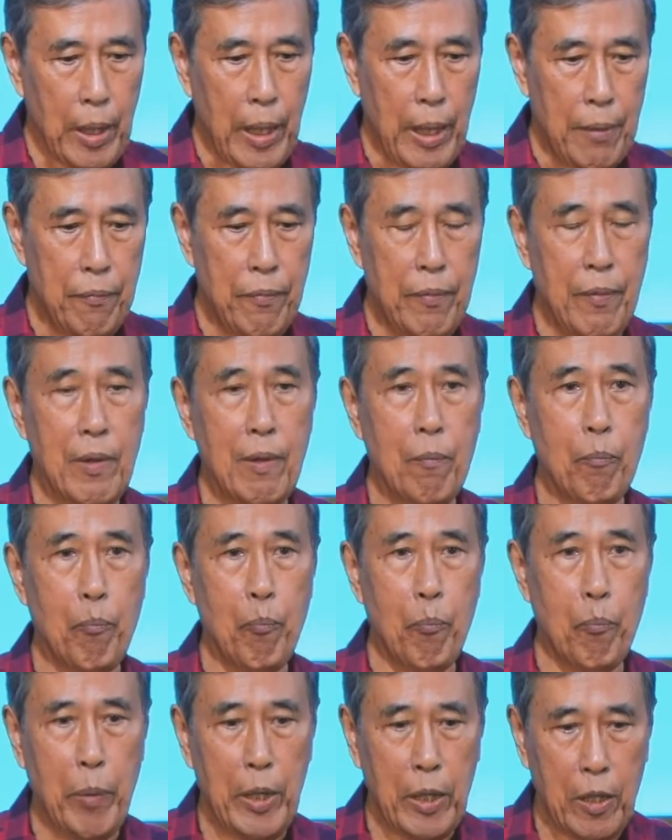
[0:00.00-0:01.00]
And
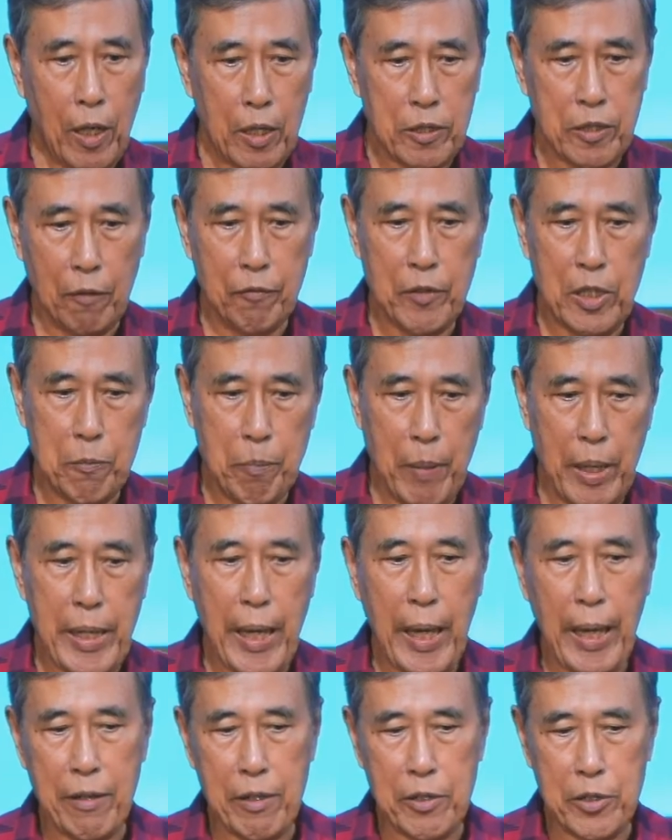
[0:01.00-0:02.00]
because of these many
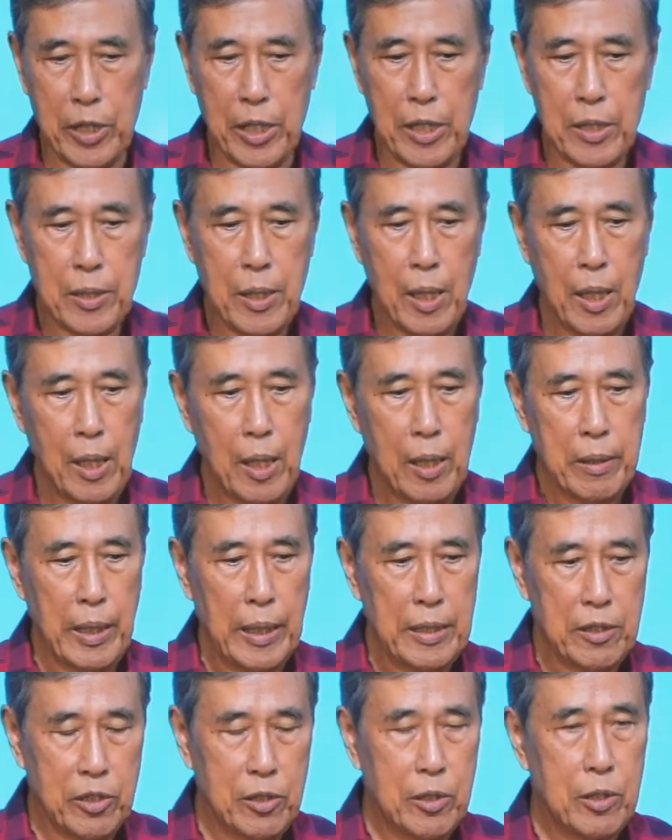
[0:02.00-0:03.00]
heresies,
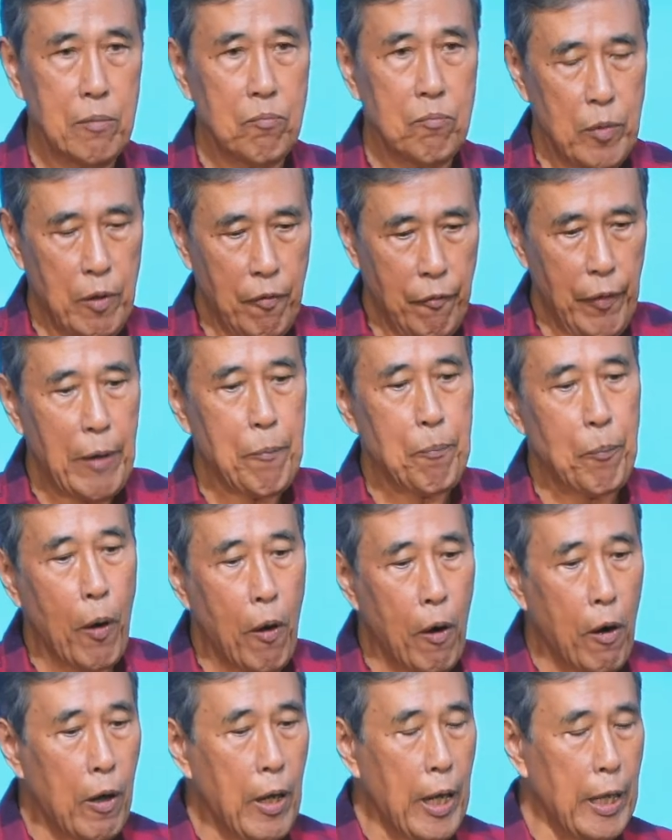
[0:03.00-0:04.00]
that in fact
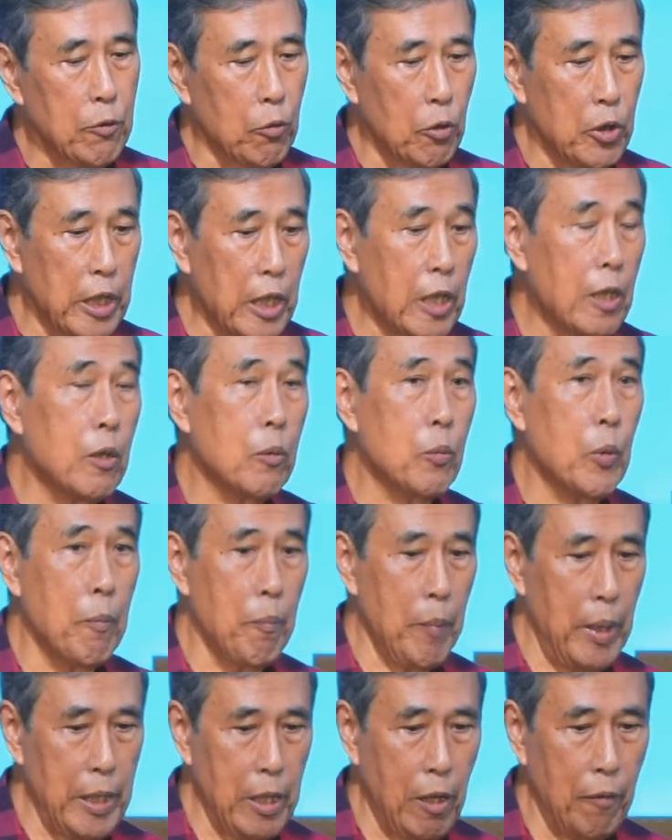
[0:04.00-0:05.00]
Paul had to deal with
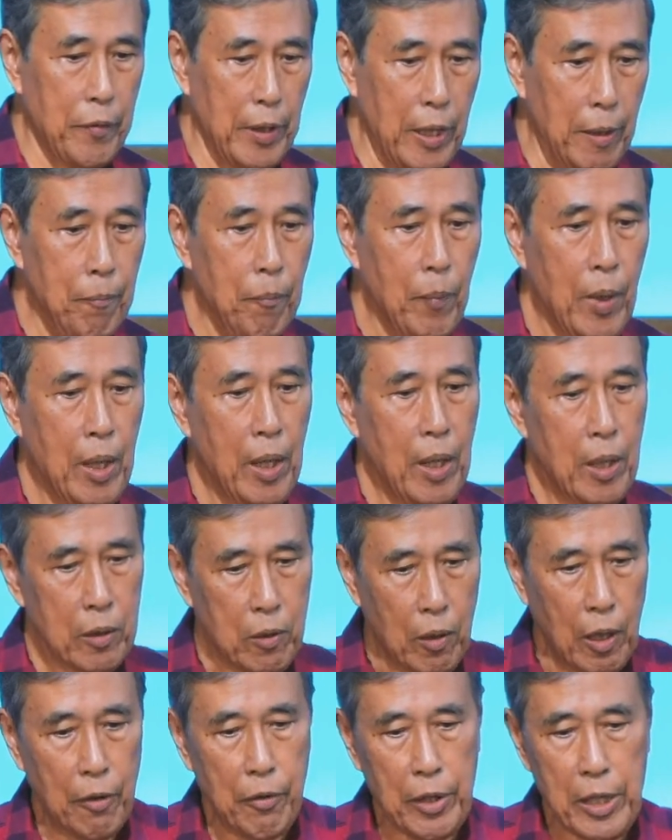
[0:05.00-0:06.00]
many of them,
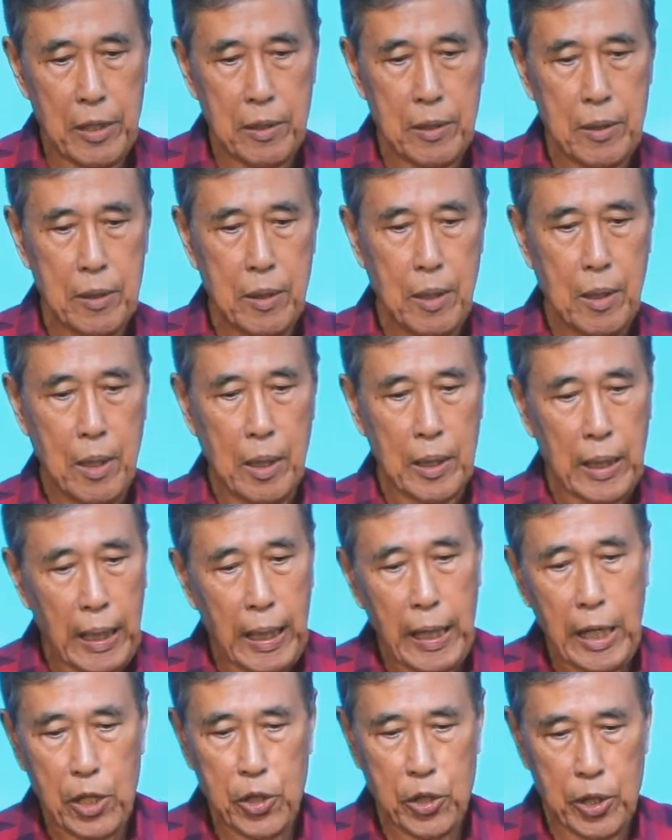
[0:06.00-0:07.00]
Corinth,
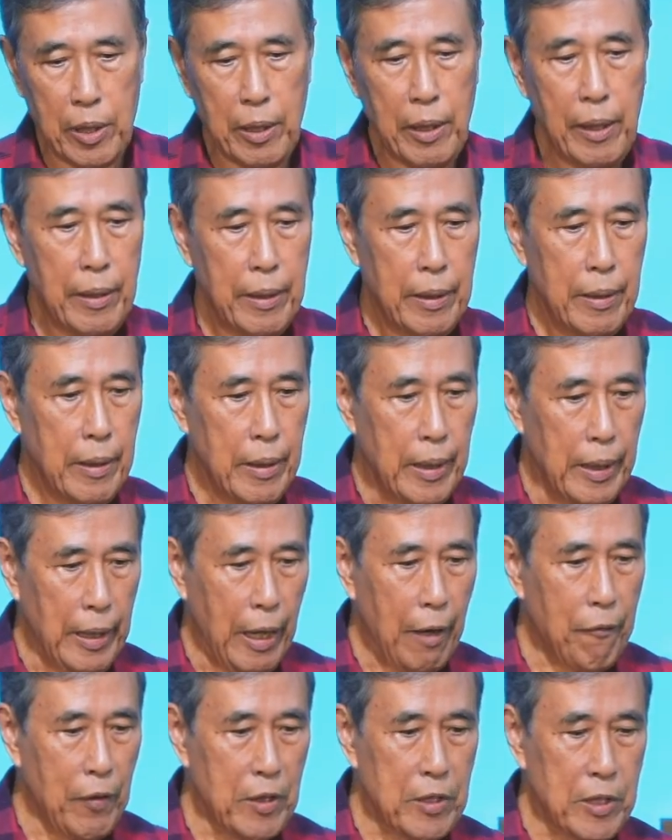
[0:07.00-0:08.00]
Galatia, at
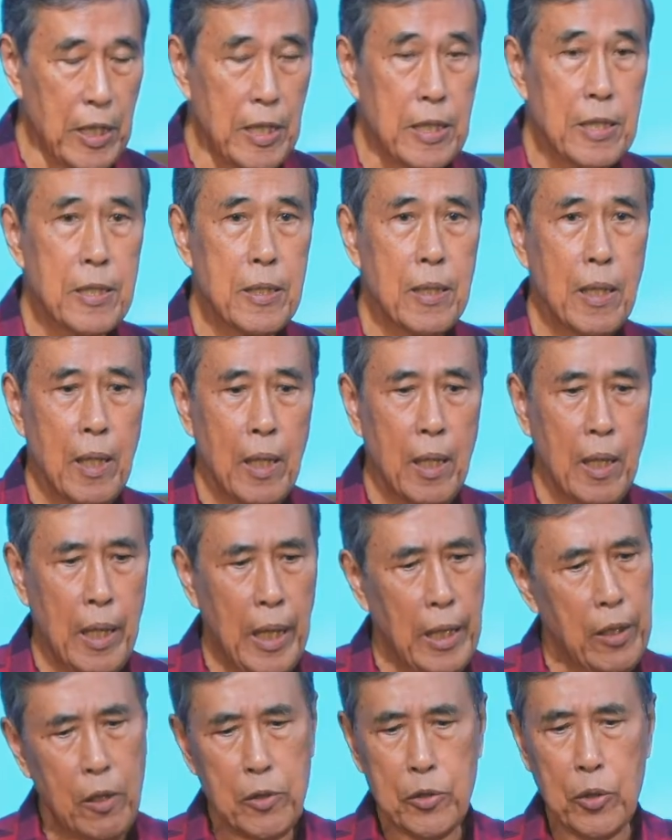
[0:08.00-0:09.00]
Ephesus,
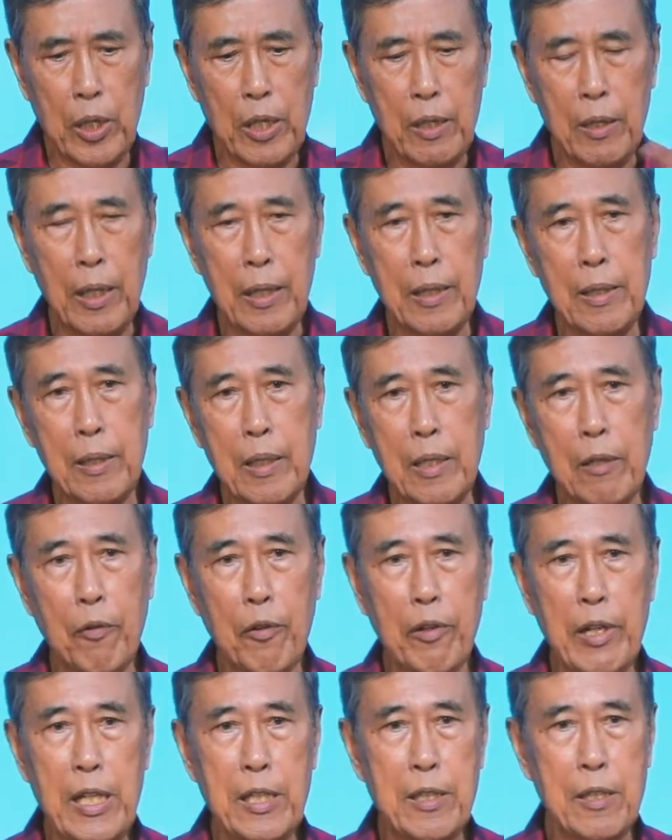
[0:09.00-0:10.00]
and also if
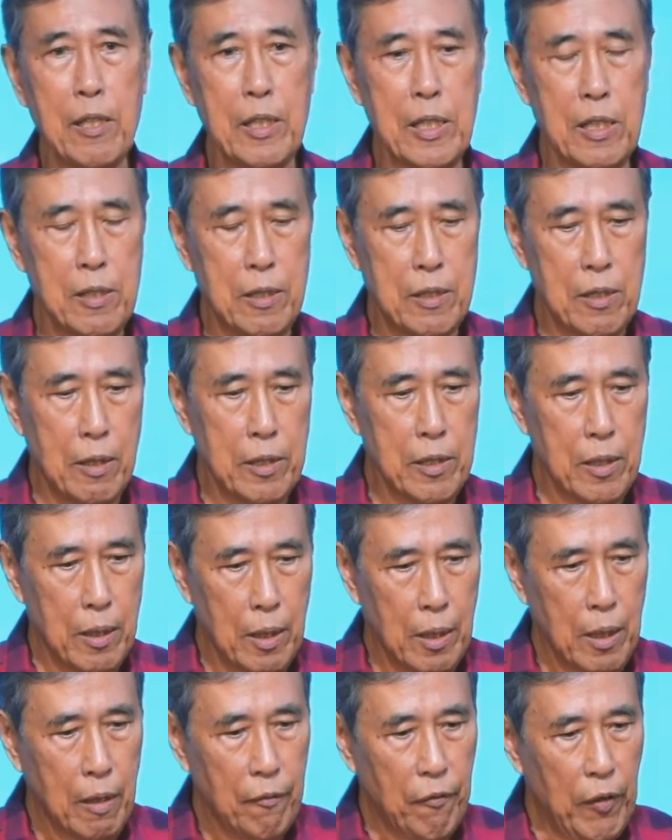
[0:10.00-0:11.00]
you read in
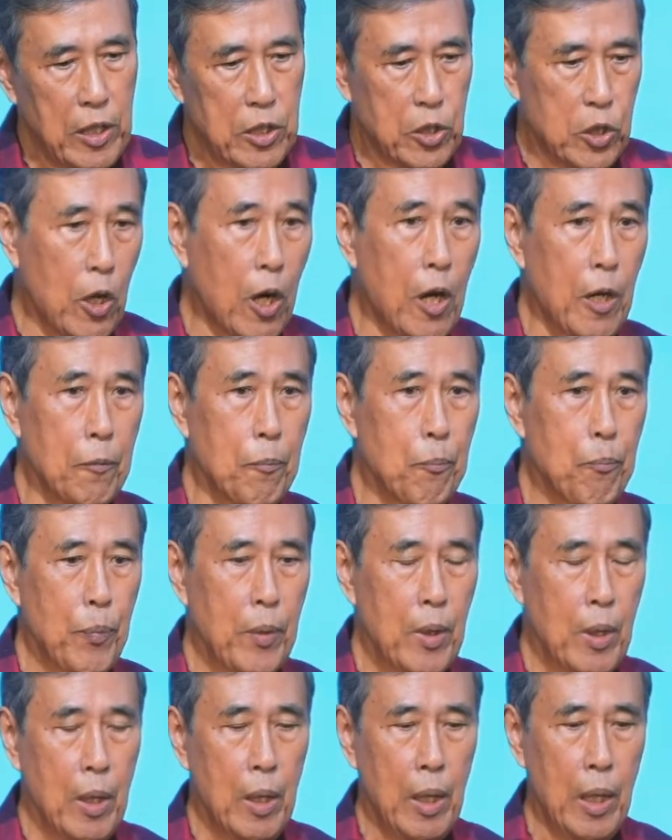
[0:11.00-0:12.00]
1
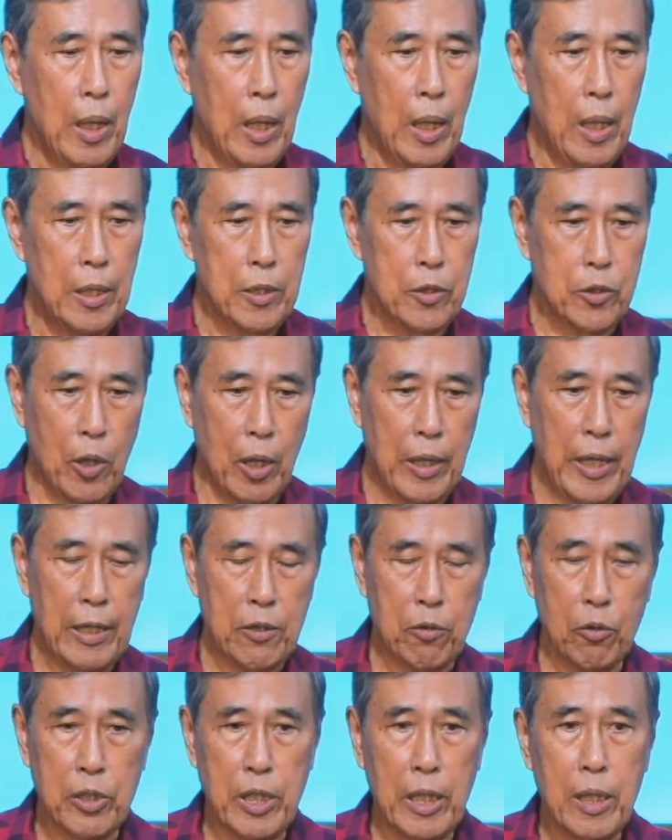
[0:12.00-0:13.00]
John, John
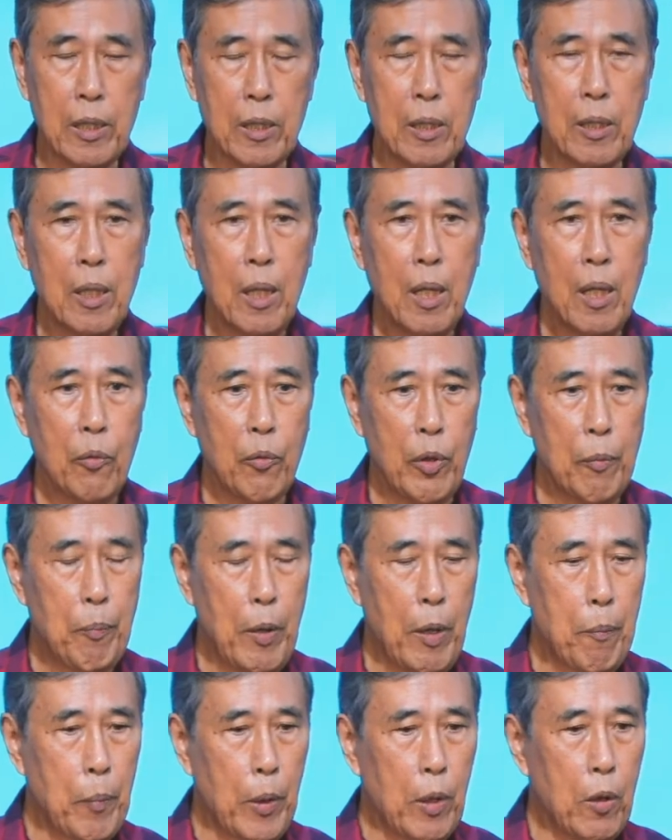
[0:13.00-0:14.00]
had to deal with
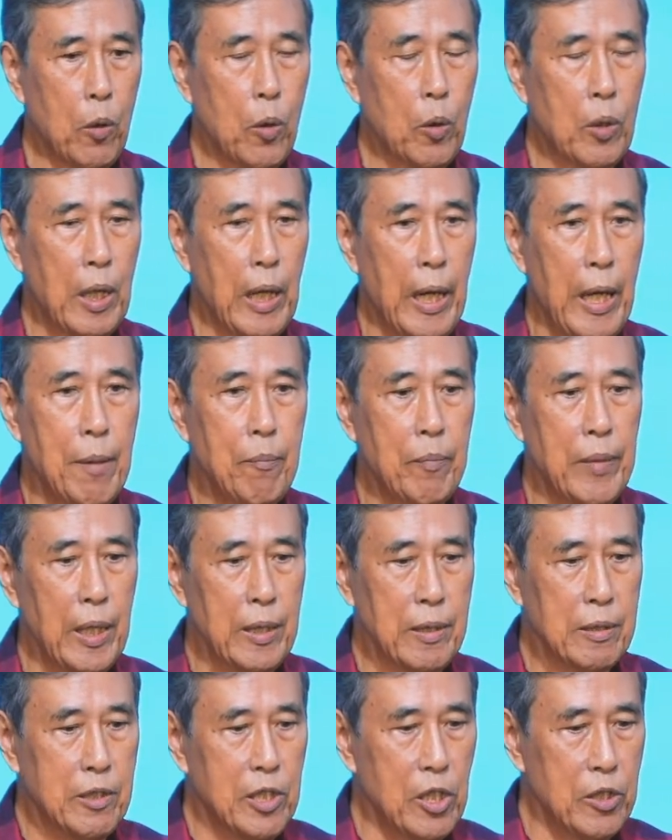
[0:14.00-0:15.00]
people who claimed
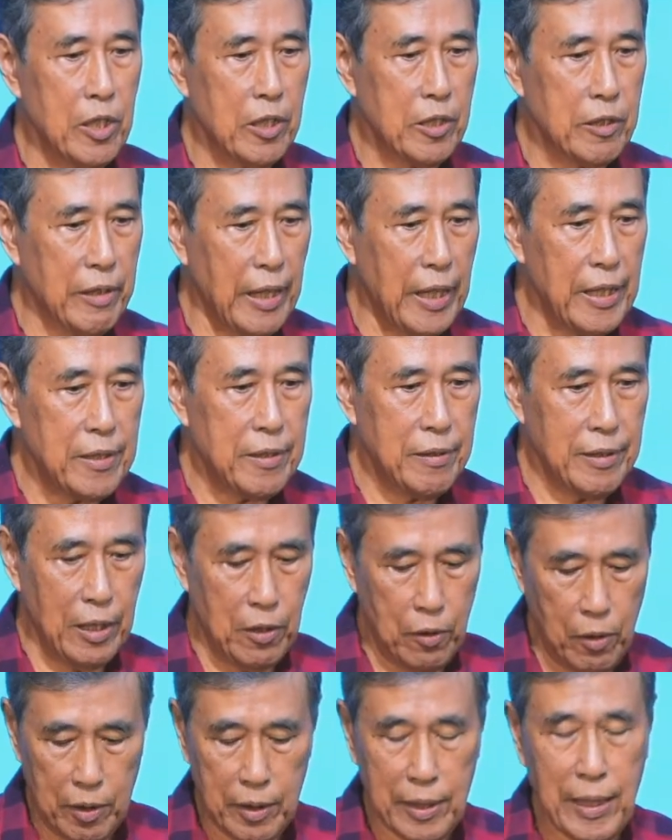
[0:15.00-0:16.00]
that Jesus Christ
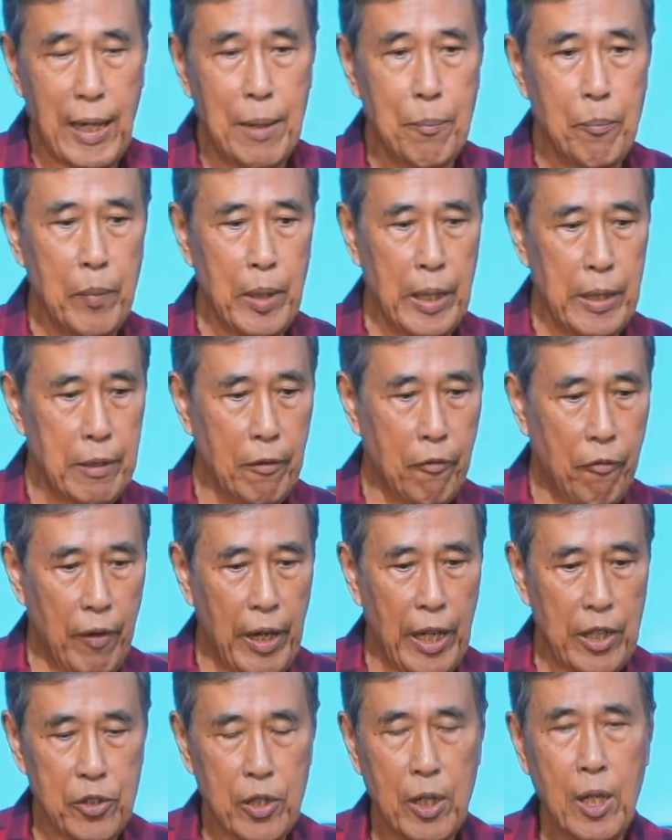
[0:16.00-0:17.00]
did not come in the
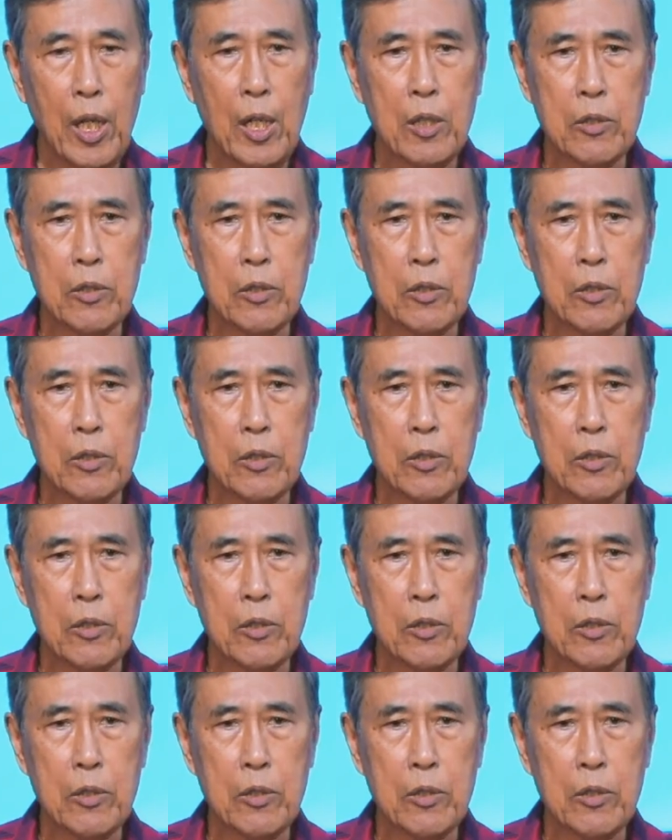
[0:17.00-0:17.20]
flesh.